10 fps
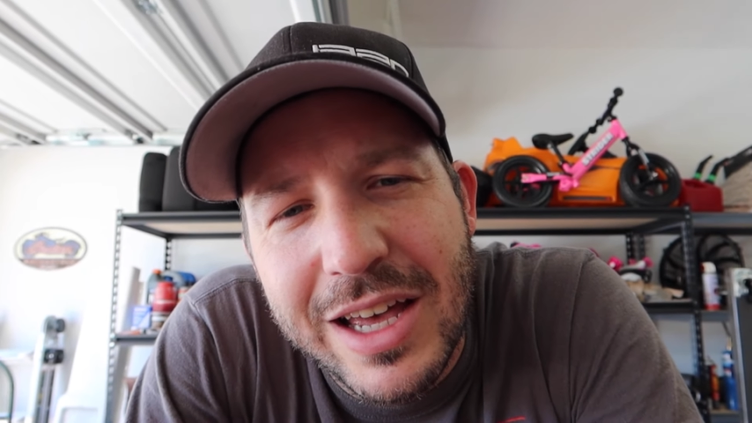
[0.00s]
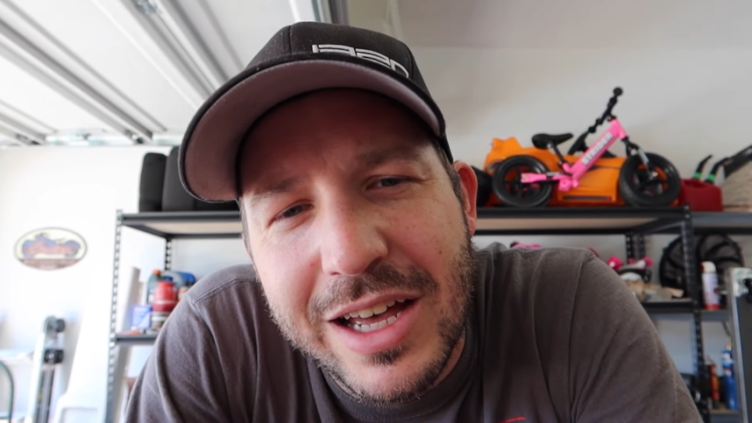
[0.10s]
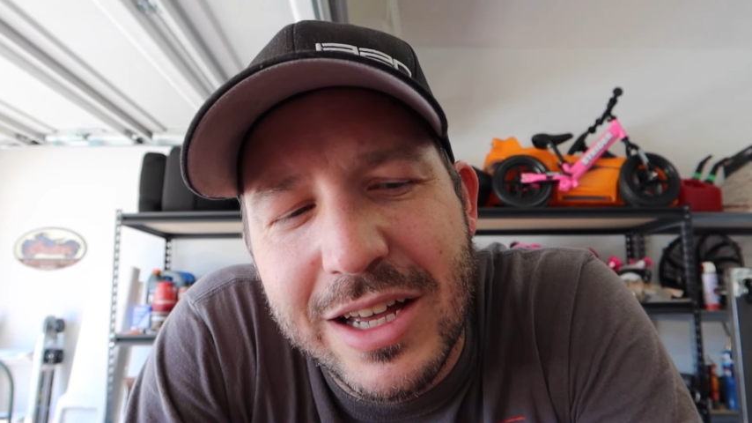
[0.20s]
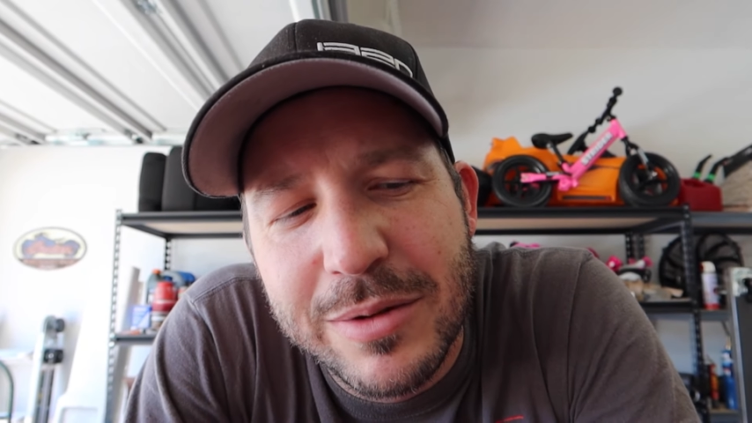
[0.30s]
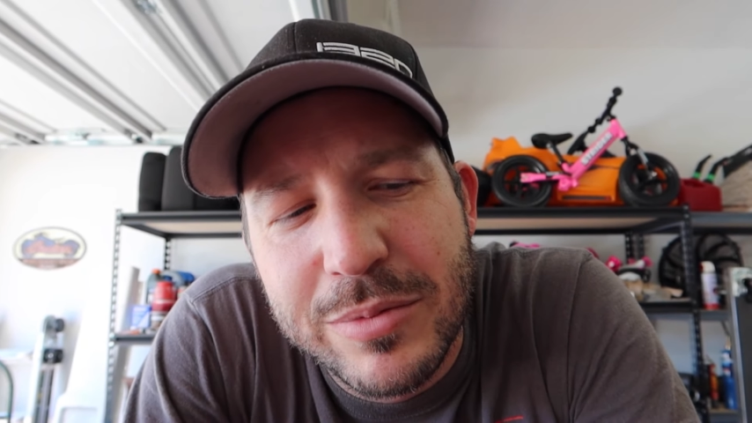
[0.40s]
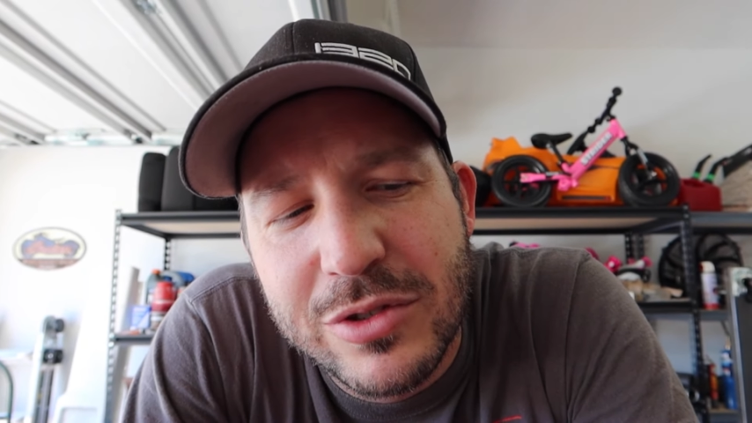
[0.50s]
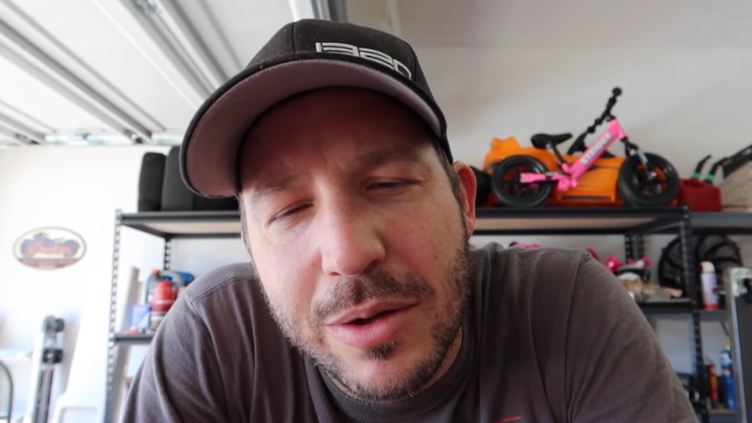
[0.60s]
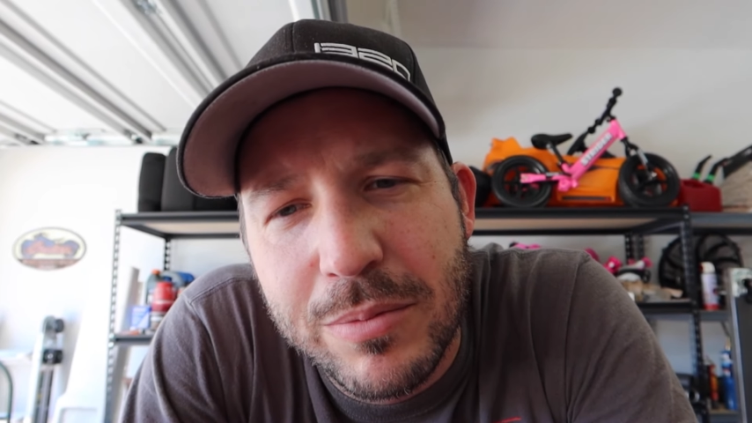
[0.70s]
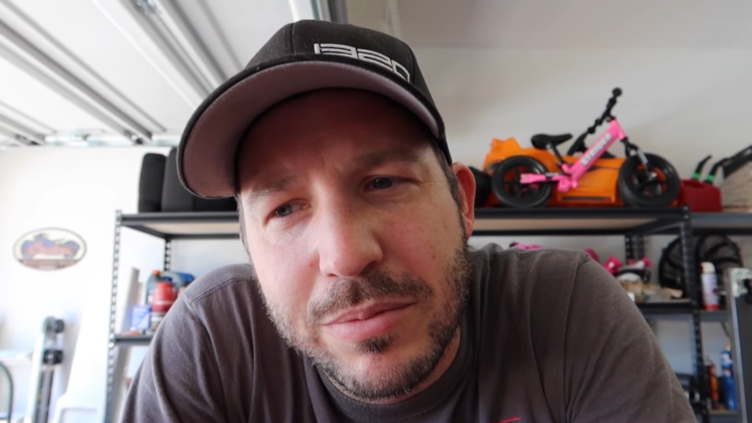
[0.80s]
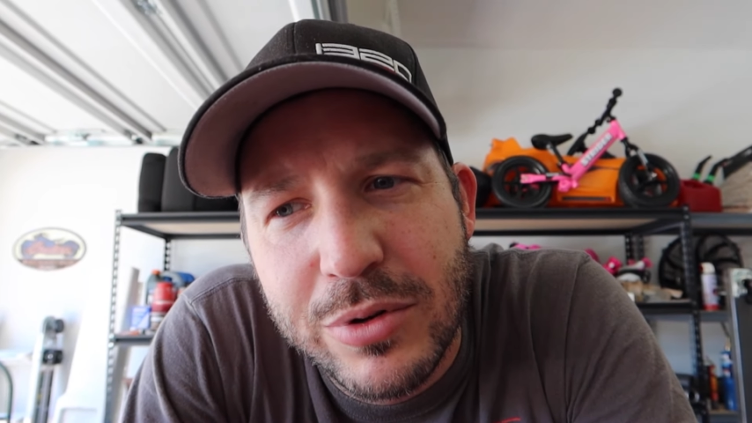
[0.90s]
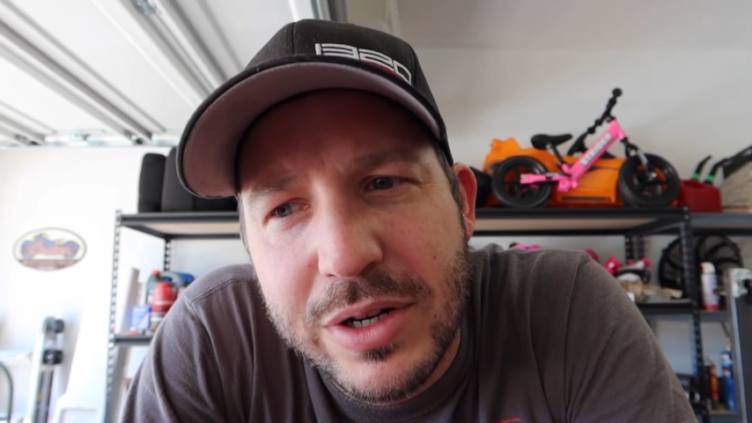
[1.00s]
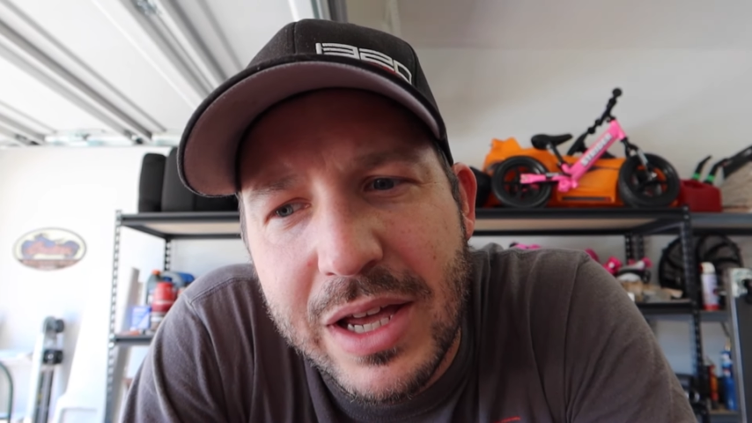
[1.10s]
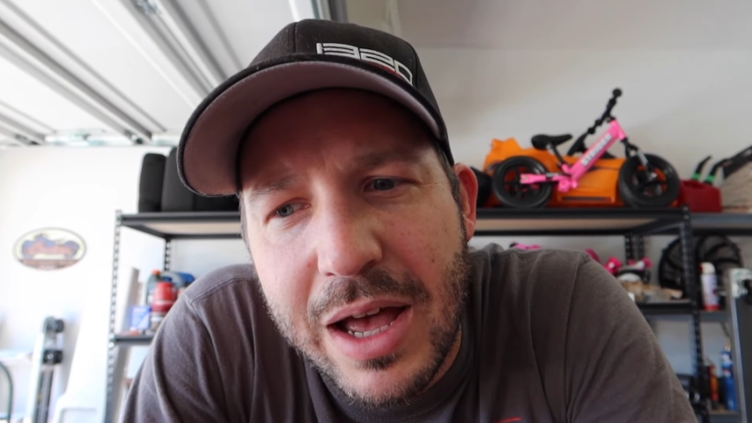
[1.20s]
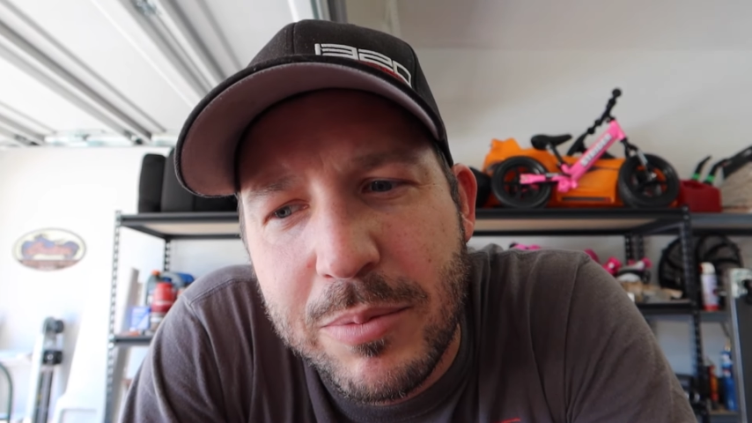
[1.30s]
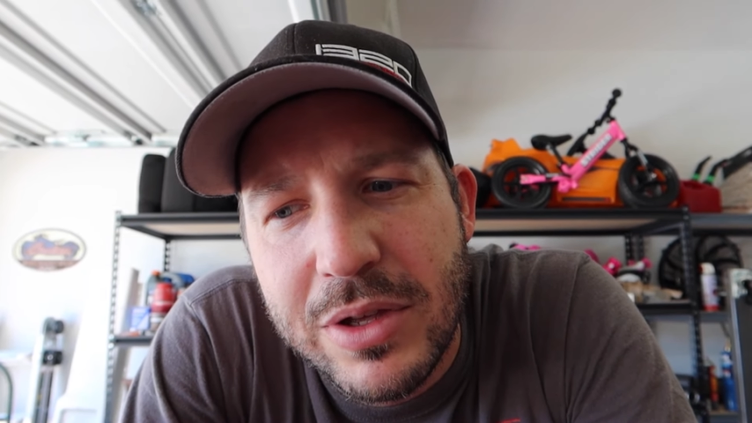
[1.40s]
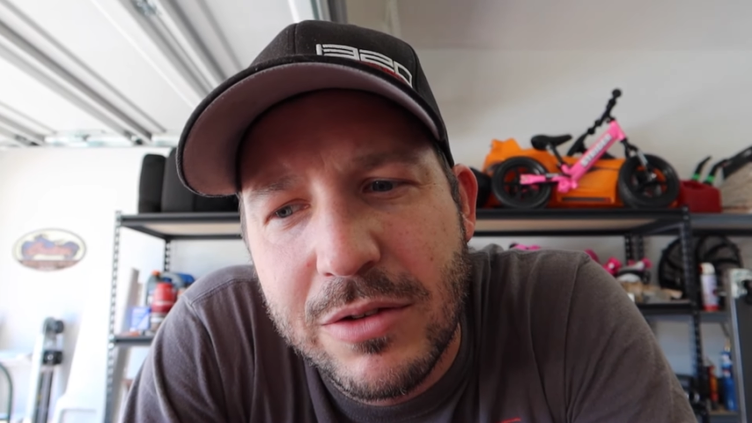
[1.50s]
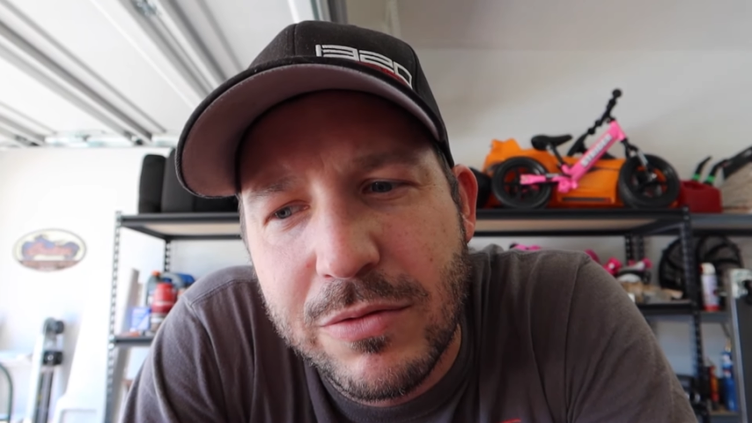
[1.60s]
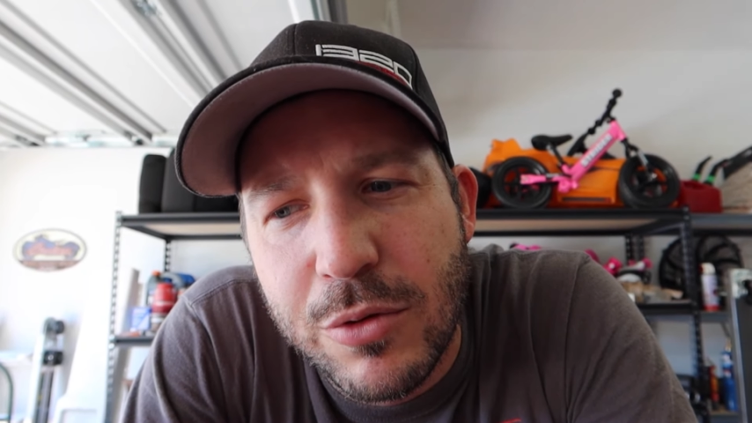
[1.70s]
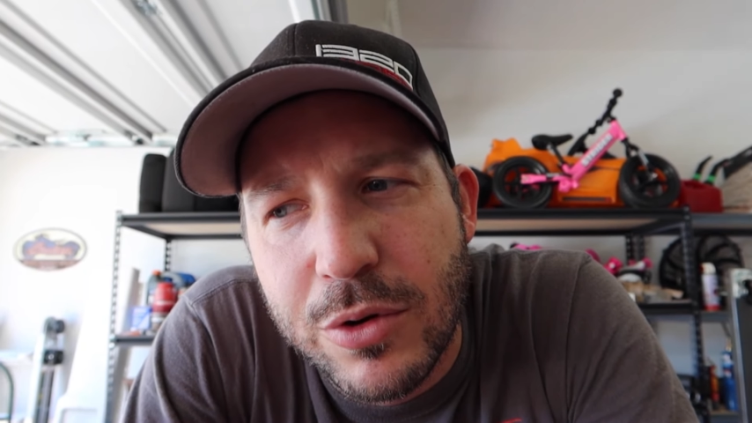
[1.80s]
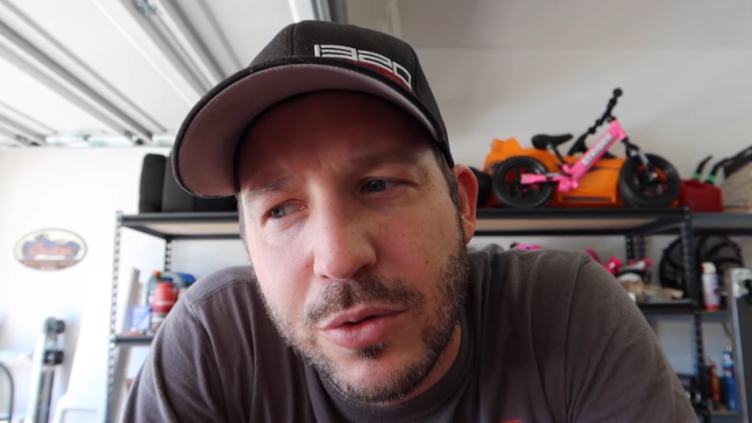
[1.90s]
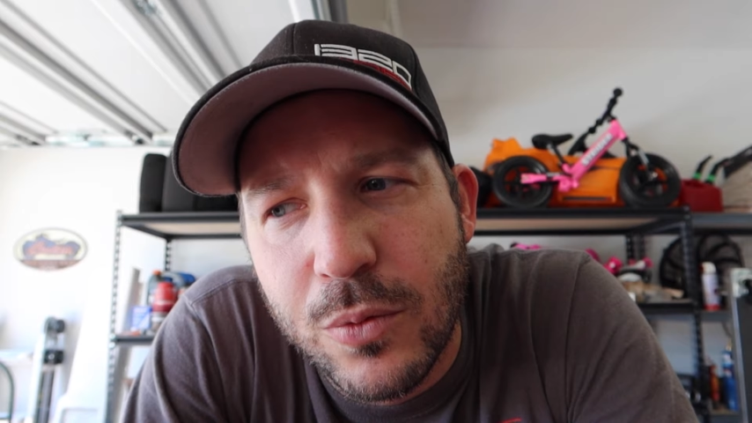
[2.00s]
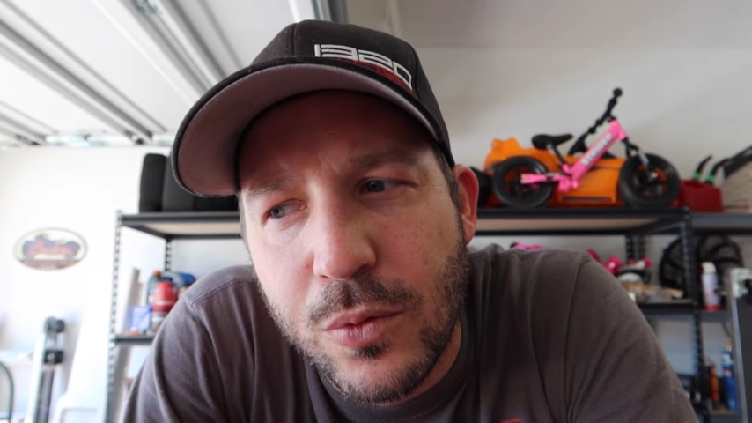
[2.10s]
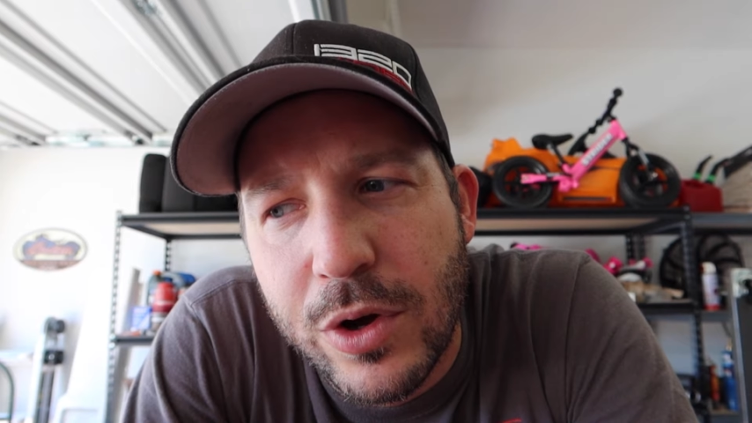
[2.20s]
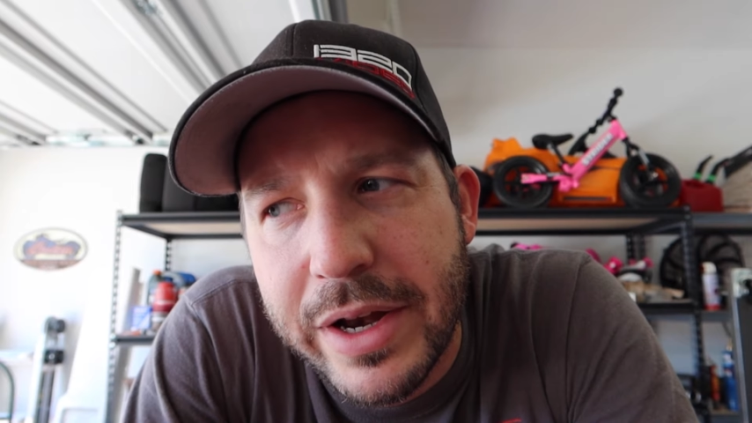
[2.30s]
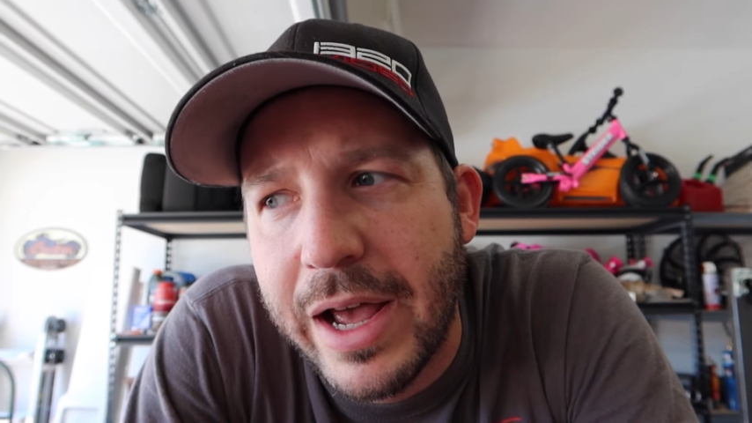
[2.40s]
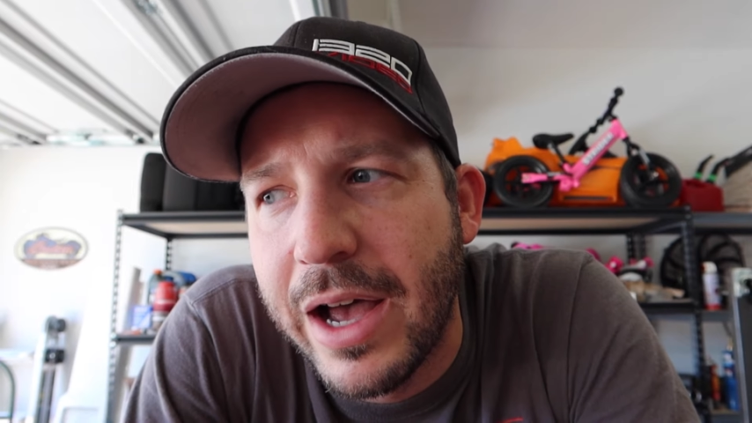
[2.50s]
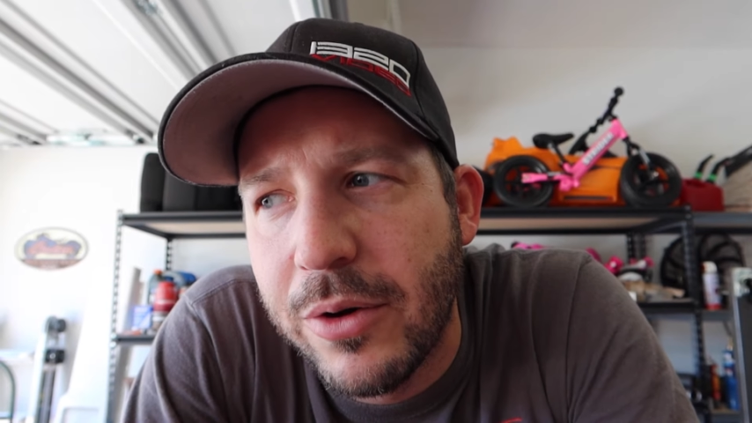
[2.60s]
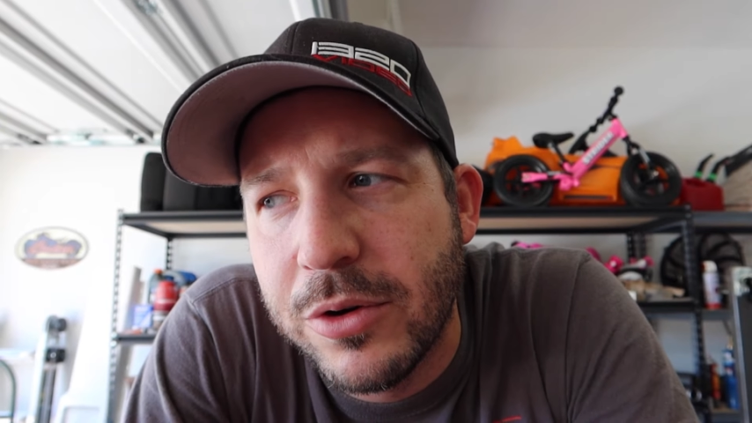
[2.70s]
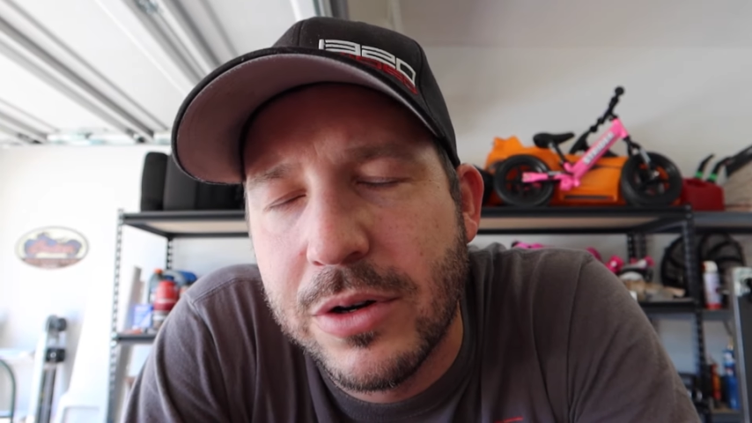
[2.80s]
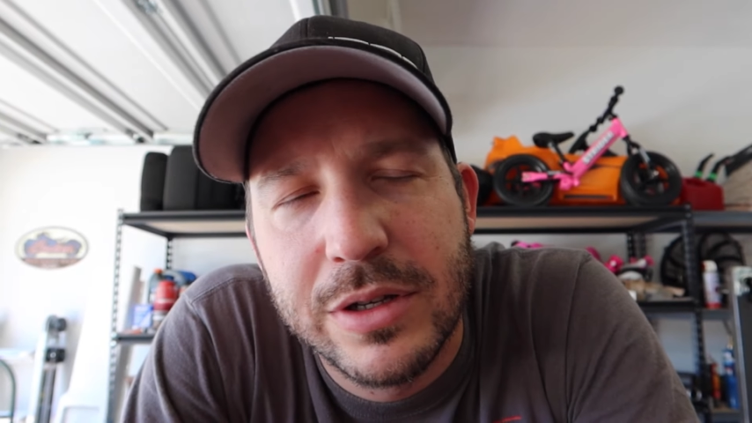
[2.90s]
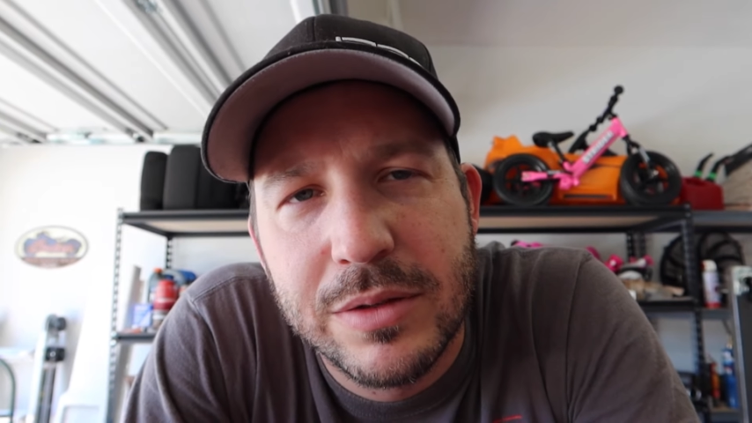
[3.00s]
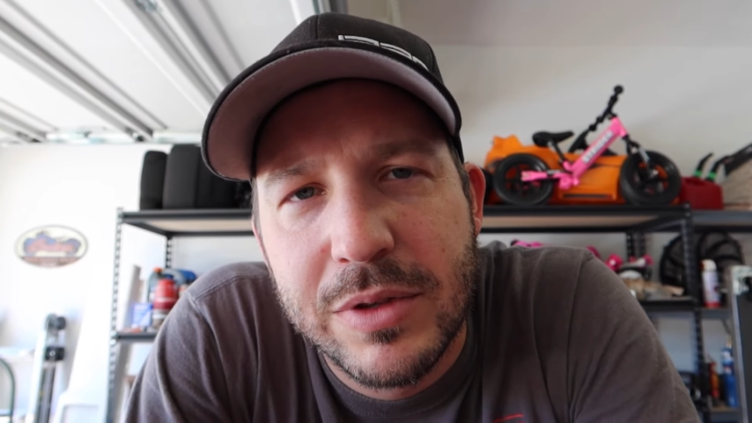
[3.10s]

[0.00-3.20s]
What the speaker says: So I'm pretty happy for 1 hour